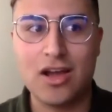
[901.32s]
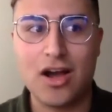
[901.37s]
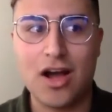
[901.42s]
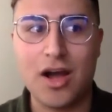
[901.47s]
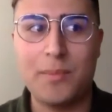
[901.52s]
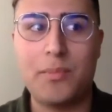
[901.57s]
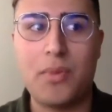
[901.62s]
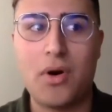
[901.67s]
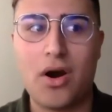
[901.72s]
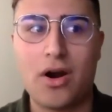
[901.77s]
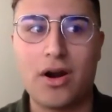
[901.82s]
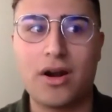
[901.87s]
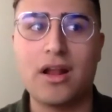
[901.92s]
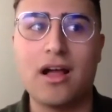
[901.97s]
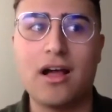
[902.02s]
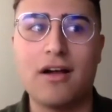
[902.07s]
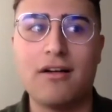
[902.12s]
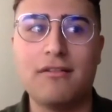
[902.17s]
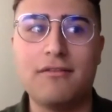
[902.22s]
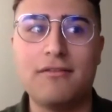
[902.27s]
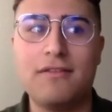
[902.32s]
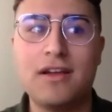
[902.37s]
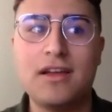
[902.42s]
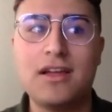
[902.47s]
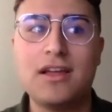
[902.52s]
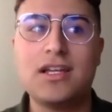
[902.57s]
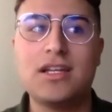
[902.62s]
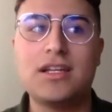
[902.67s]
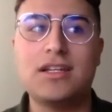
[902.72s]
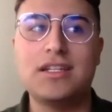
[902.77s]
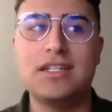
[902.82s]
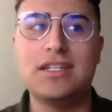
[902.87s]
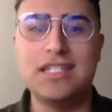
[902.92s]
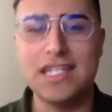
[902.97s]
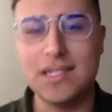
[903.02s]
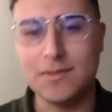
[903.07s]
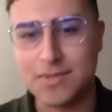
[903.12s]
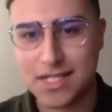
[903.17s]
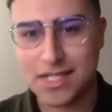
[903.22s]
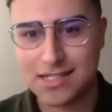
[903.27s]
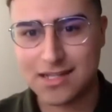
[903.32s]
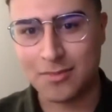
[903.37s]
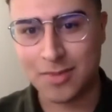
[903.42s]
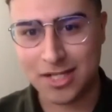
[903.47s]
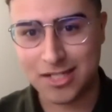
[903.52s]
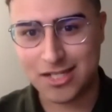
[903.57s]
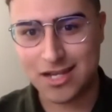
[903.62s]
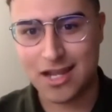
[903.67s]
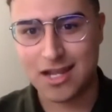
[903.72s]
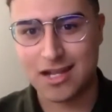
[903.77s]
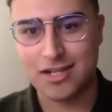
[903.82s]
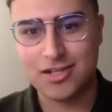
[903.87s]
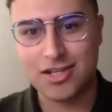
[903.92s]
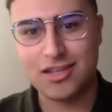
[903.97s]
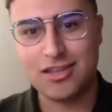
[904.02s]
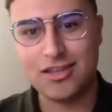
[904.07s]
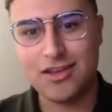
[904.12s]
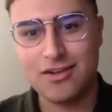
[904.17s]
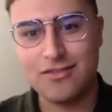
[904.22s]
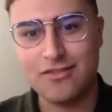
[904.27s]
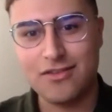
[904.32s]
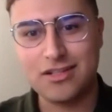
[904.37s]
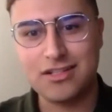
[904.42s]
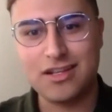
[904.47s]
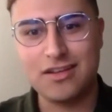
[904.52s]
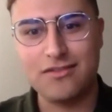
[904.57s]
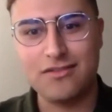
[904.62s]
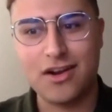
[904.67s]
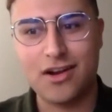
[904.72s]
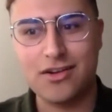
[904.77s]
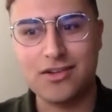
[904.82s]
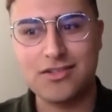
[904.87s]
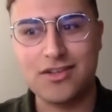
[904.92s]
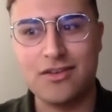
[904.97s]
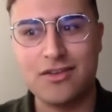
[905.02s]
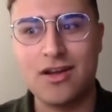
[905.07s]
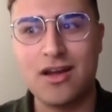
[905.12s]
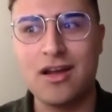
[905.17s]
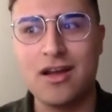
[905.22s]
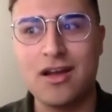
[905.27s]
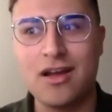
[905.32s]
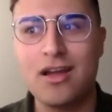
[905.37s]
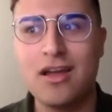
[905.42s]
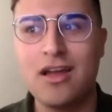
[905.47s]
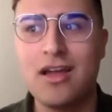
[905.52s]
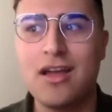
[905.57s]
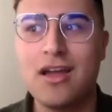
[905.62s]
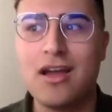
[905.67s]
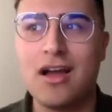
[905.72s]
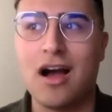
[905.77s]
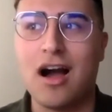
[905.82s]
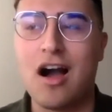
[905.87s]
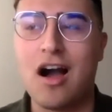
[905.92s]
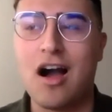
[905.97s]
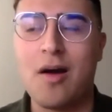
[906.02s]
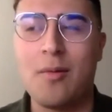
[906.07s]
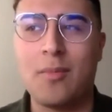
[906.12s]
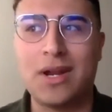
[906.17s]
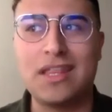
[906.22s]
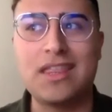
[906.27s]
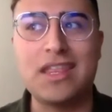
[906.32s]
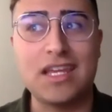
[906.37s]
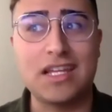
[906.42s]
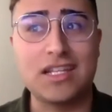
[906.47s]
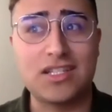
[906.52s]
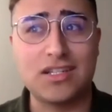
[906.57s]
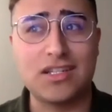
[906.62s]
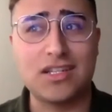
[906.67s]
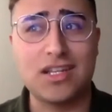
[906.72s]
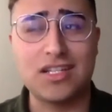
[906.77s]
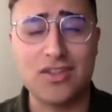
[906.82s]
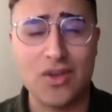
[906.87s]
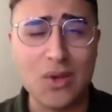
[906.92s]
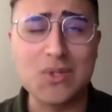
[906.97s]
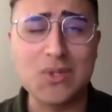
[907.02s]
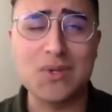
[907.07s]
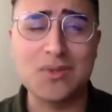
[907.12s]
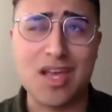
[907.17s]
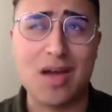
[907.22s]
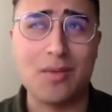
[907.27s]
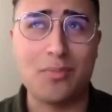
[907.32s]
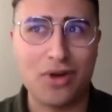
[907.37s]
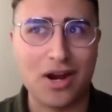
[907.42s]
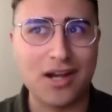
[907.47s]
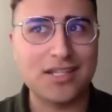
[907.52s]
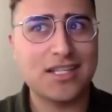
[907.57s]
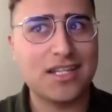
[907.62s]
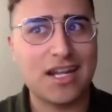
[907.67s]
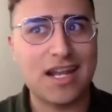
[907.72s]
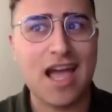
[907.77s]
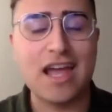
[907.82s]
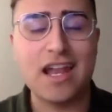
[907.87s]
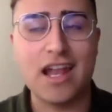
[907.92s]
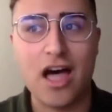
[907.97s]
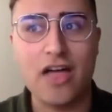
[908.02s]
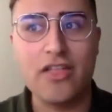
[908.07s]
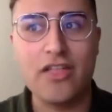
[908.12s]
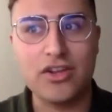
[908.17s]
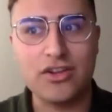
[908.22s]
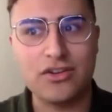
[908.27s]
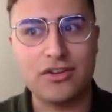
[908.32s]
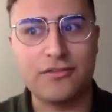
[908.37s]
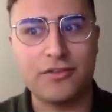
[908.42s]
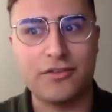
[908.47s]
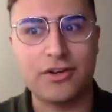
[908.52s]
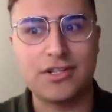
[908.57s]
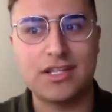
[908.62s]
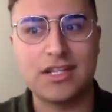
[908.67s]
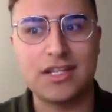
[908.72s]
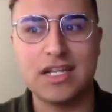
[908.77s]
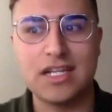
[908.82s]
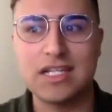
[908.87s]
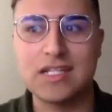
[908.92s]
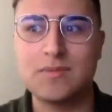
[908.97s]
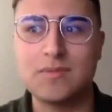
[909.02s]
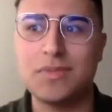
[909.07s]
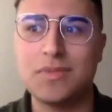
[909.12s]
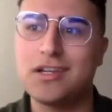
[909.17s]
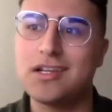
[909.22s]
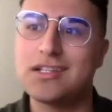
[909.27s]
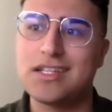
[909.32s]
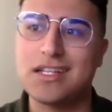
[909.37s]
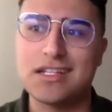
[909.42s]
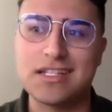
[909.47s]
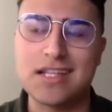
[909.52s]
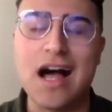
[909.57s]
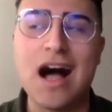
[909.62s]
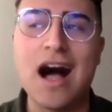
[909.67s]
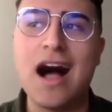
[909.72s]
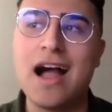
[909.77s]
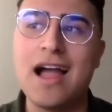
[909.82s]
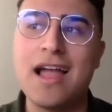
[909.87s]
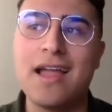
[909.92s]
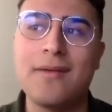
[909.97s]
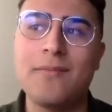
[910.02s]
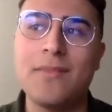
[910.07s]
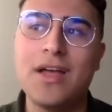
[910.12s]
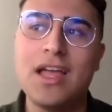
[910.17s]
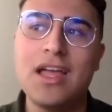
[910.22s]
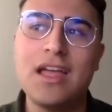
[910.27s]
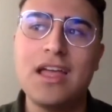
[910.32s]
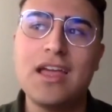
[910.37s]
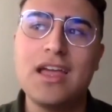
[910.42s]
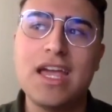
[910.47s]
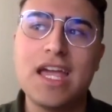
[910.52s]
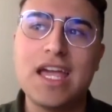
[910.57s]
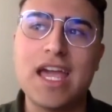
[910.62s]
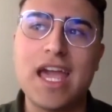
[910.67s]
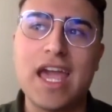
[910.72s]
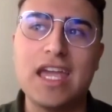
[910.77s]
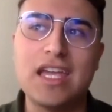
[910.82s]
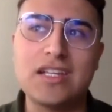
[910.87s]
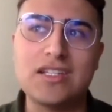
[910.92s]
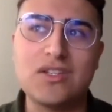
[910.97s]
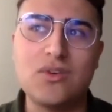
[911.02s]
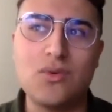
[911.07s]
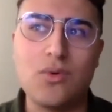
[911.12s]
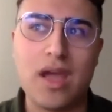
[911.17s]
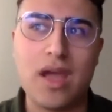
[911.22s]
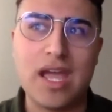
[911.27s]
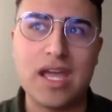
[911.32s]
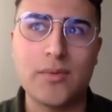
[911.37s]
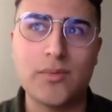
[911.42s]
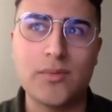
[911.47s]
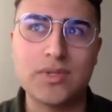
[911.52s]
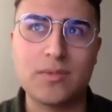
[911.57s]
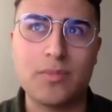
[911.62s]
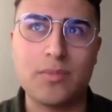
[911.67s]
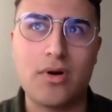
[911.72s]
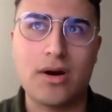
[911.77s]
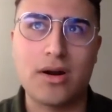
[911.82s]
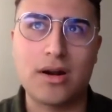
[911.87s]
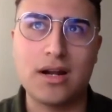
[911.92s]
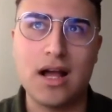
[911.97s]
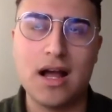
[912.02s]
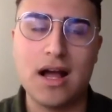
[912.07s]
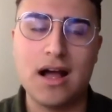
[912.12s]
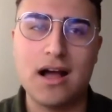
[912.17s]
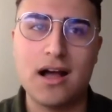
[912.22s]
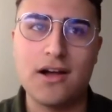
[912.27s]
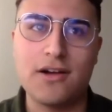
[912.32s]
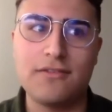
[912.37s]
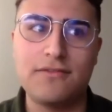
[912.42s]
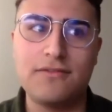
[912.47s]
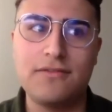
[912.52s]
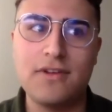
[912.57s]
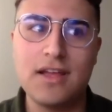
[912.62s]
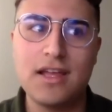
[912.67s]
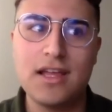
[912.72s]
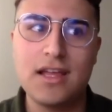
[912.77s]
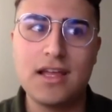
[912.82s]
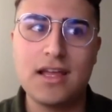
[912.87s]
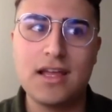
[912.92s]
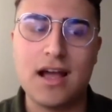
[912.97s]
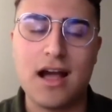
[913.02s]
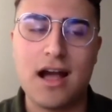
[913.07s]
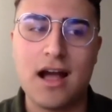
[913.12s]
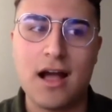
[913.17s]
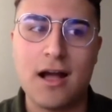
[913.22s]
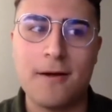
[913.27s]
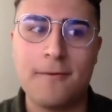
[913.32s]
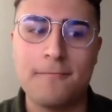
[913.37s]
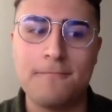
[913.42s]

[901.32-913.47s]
a part of deep systemic change at the University of Arizona. And I think it's also set precedent at other universities because at a time, ASUA was a part of, I